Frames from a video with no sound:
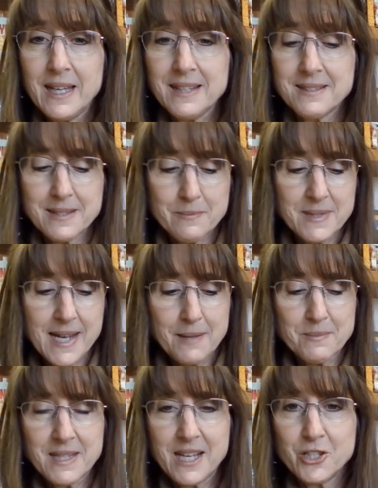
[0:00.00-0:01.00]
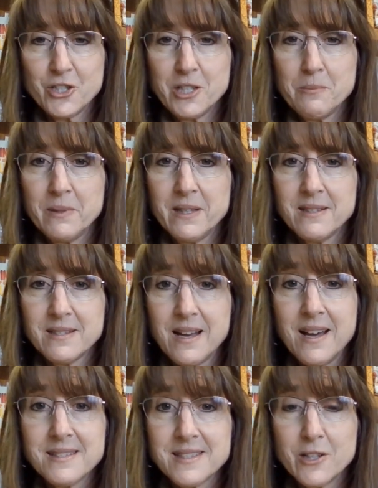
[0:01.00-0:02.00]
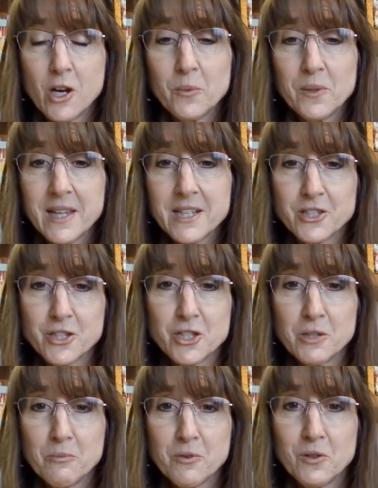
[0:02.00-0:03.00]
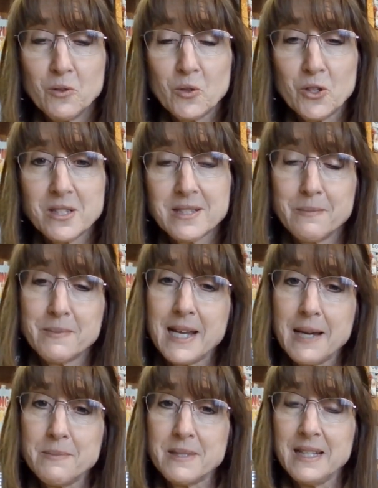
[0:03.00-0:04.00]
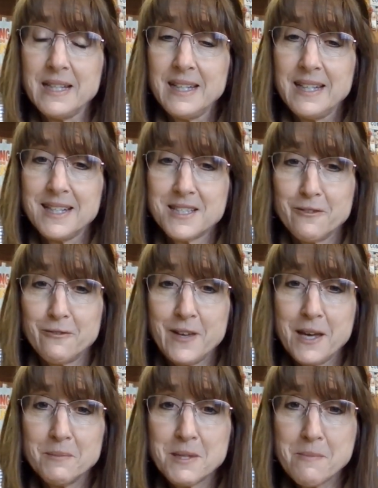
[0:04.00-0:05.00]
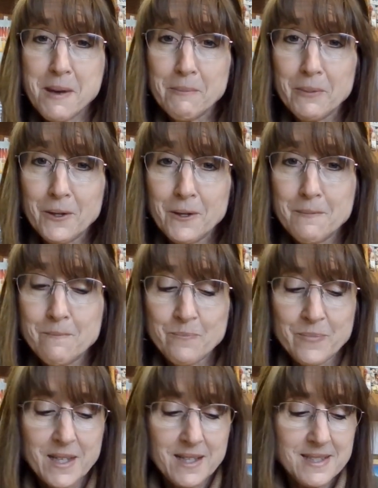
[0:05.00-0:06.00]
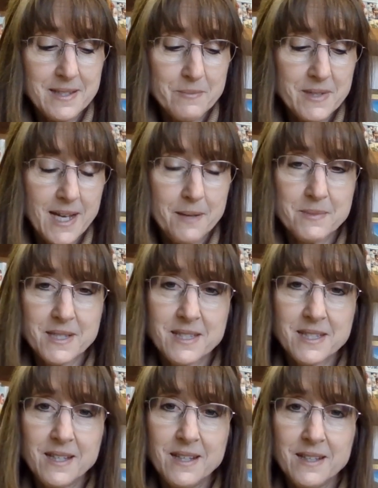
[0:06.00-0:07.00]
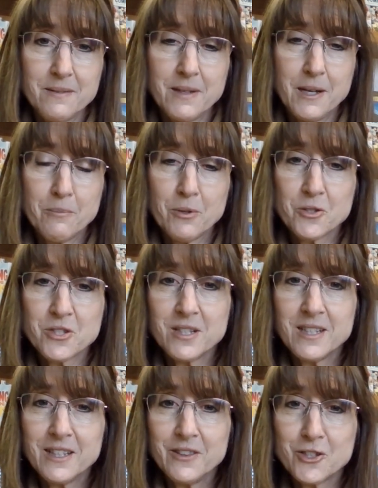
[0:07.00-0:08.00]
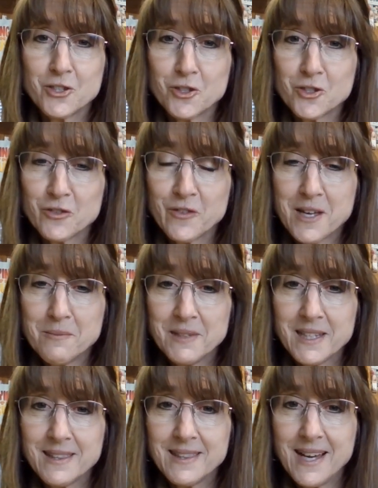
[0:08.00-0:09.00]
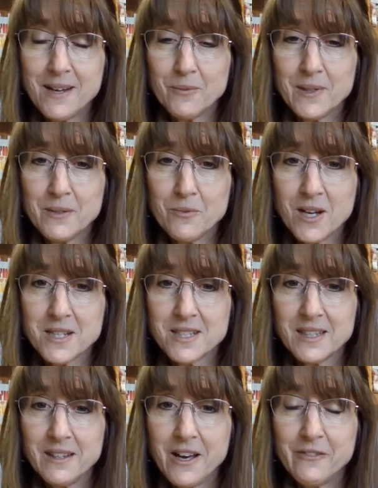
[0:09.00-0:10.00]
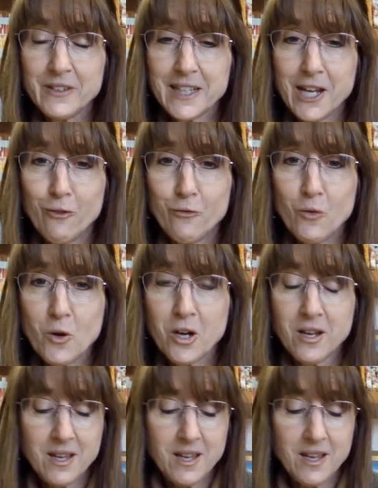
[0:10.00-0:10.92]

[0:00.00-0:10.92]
And sometimes that sheep is us in our relationship with the Lord. Sometimes it's a family member. Sometimes it's a person in the church family that we want to love and care for.